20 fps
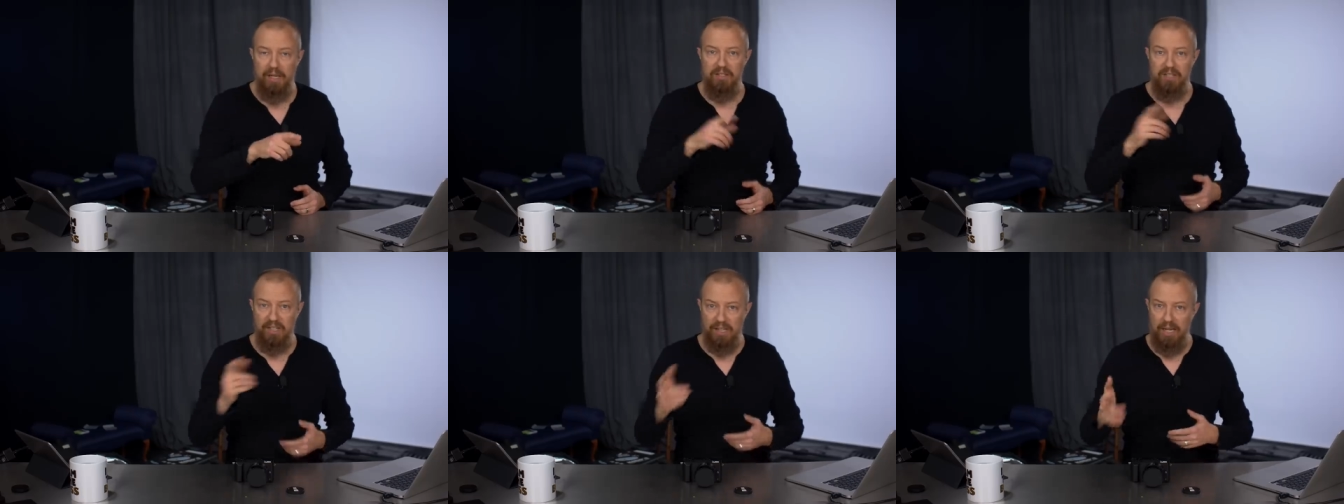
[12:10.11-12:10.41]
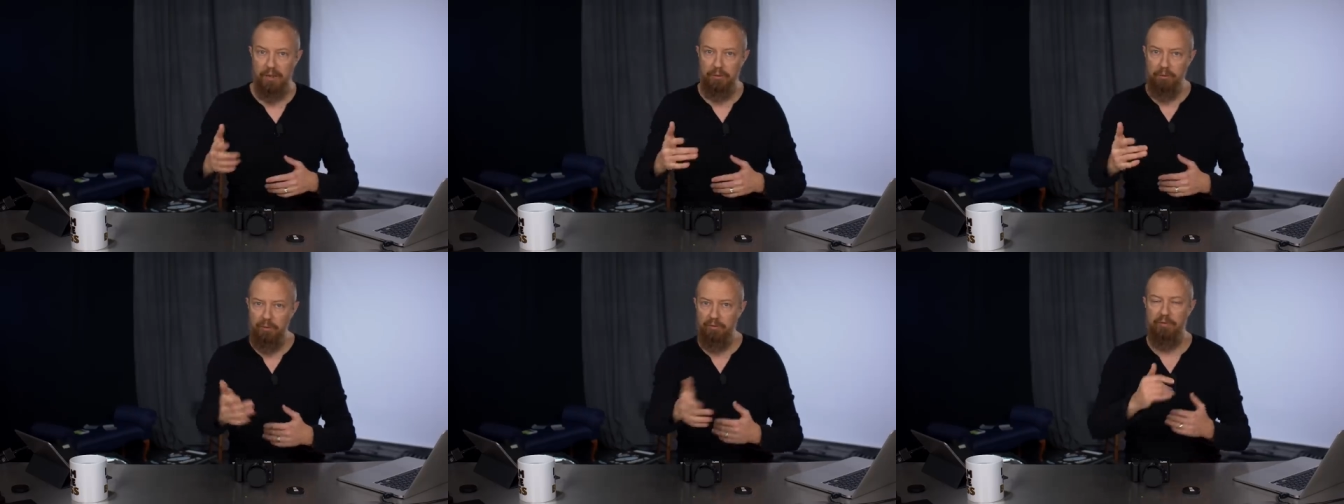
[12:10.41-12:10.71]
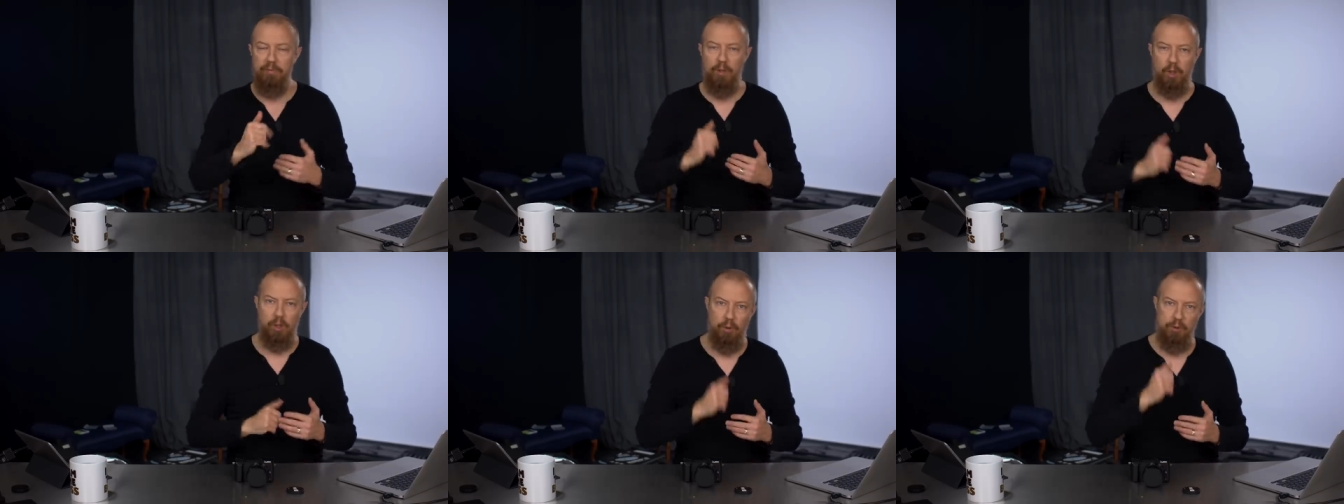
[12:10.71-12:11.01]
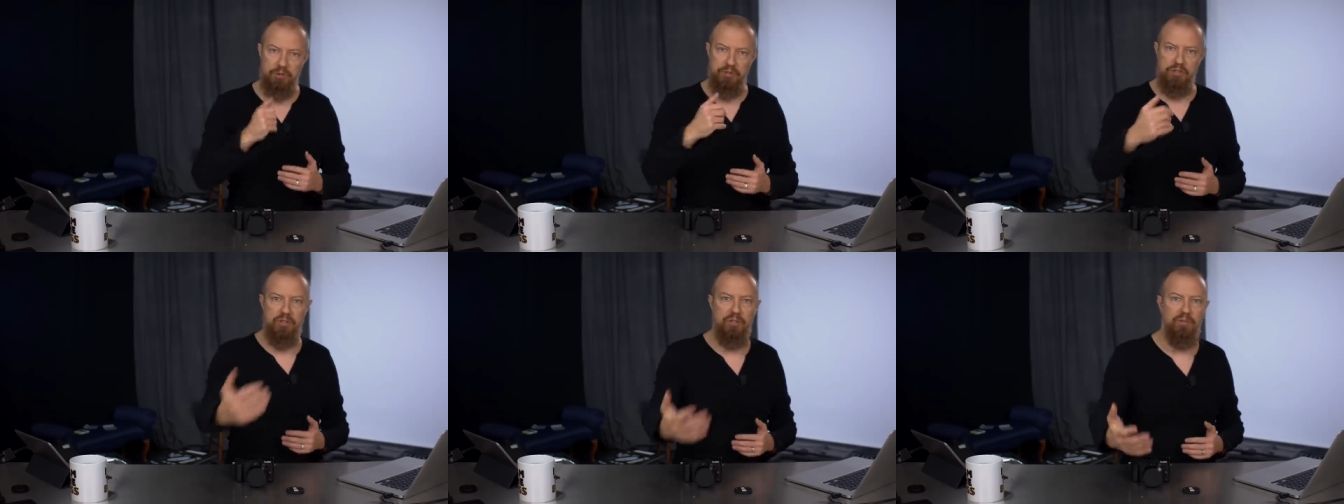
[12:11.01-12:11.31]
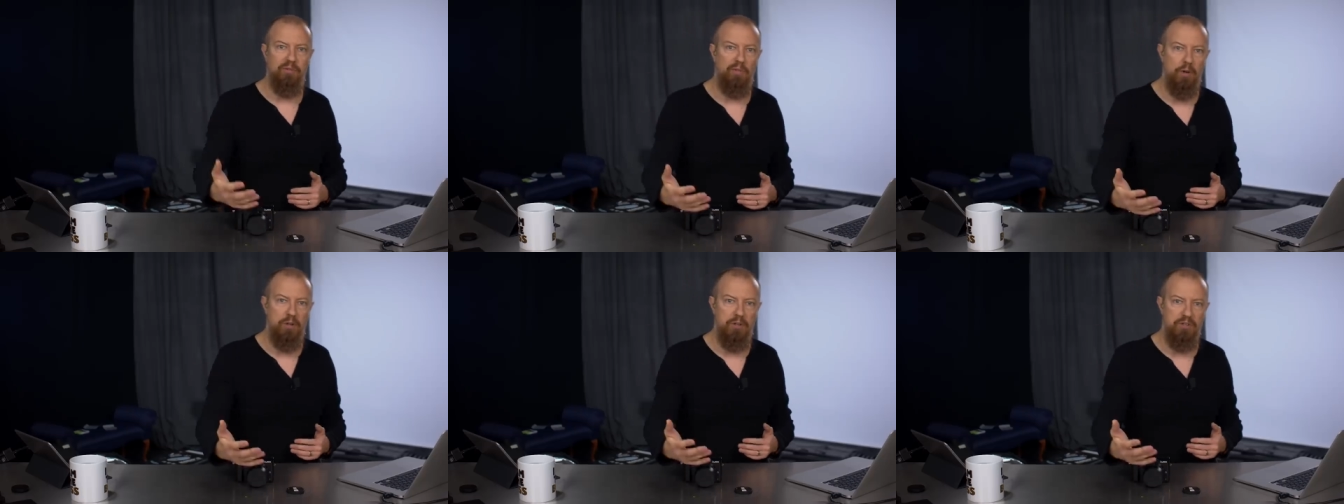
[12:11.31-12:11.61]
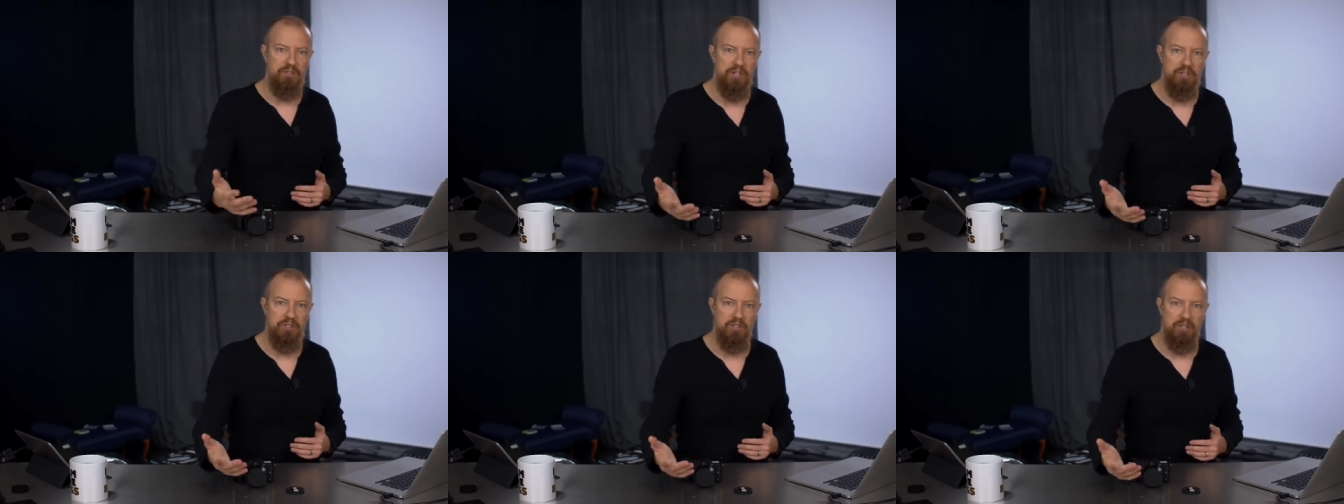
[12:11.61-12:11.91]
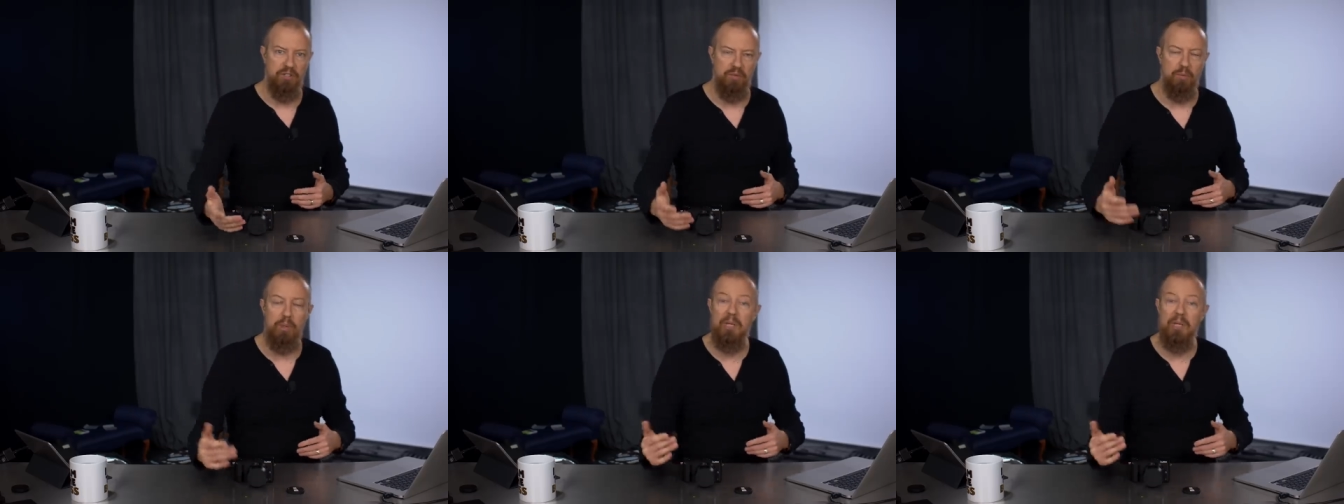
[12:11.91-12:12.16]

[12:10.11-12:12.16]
to get through from your closest to your farthest distance.